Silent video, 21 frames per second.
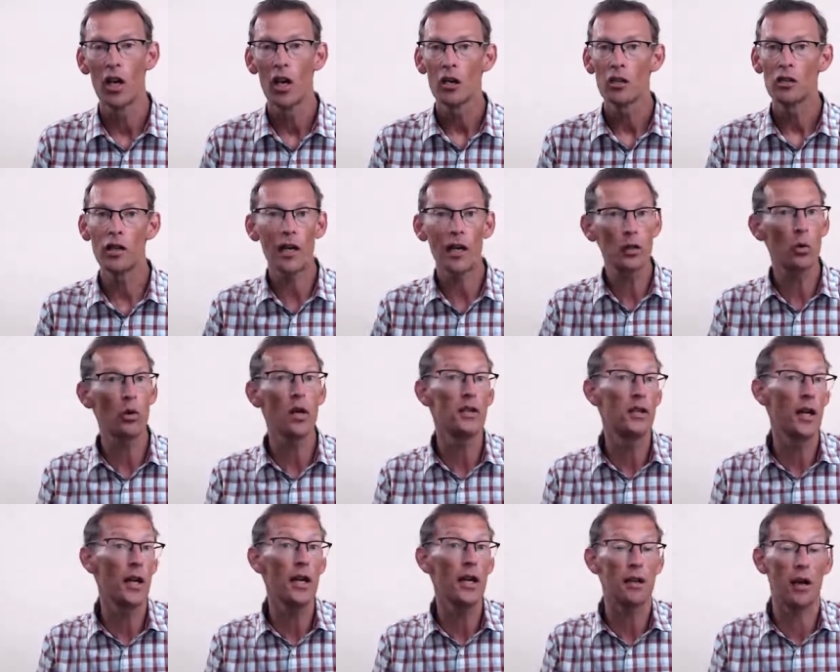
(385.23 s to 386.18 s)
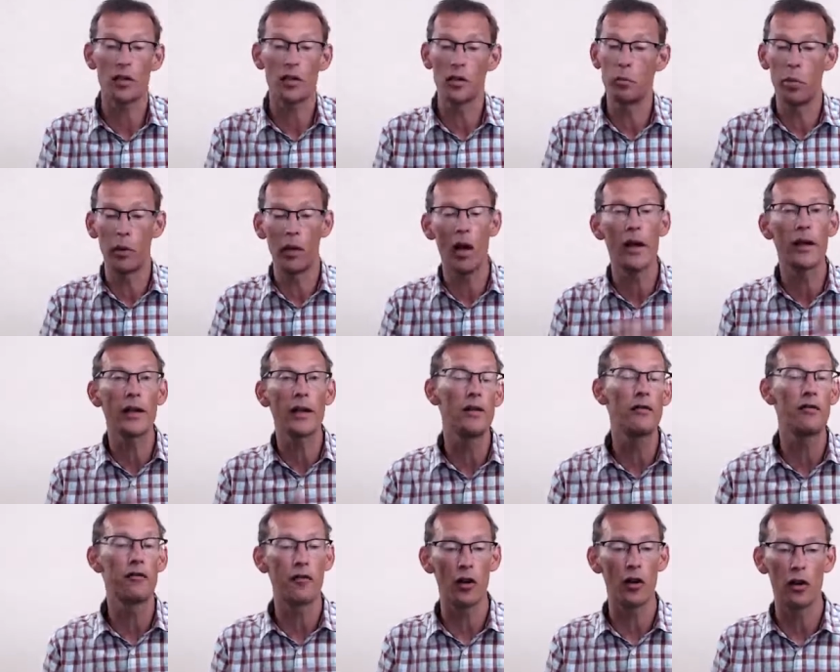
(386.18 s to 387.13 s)
so that's what i did i just blindly
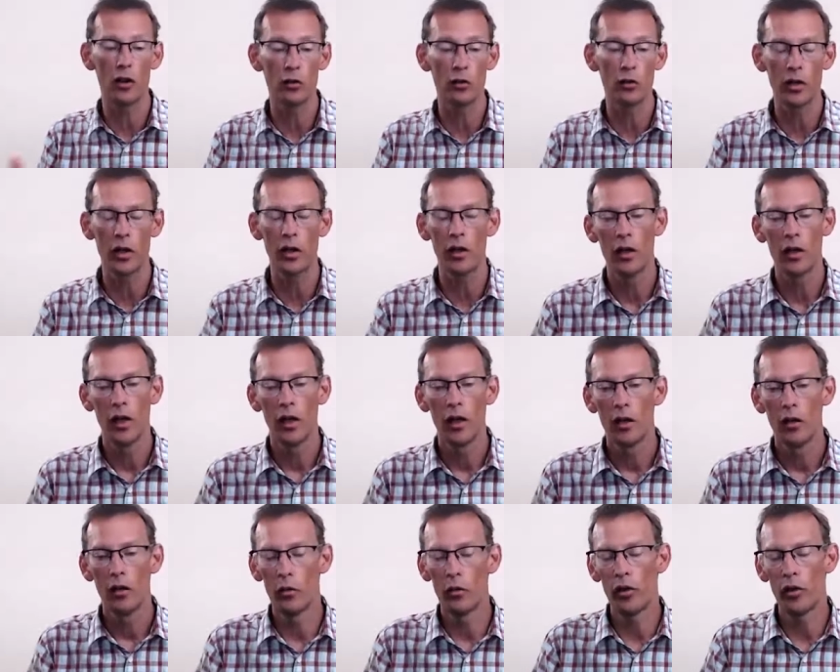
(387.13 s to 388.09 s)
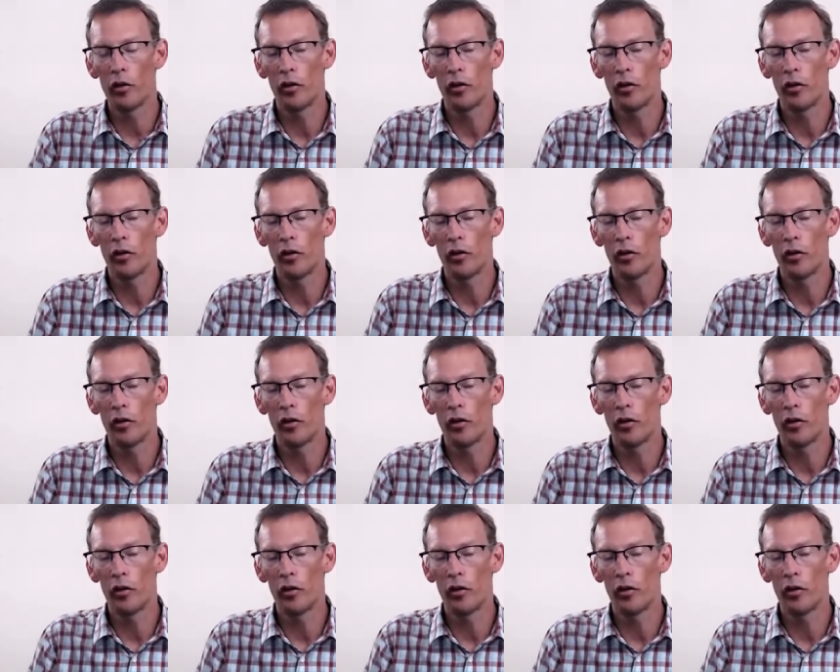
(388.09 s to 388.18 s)
followed the the,